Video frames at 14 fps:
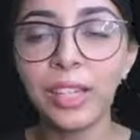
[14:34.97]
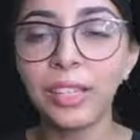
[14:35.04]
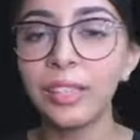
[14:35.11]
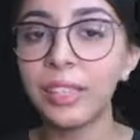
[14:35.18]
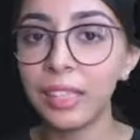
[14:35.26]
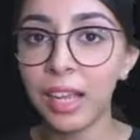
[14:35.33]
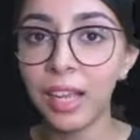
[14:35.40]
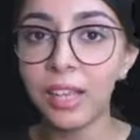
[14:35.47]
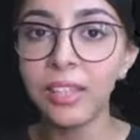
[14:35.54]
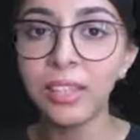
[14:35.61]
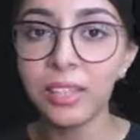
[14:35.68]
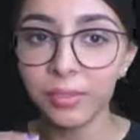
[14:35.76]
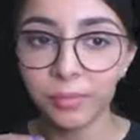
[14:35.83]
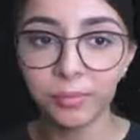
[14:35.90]
at the
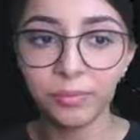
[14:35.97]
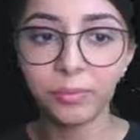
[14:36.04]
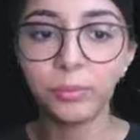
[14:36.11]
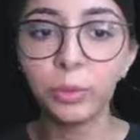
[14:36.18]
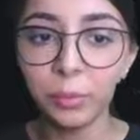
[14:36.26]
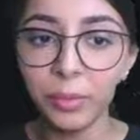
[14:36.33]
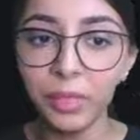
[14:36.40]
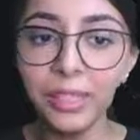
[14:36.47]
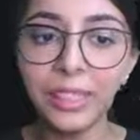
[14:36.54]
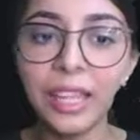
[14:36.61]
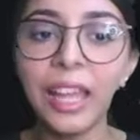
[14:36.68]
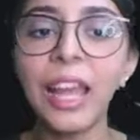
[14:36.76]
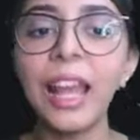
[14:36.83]
last moment,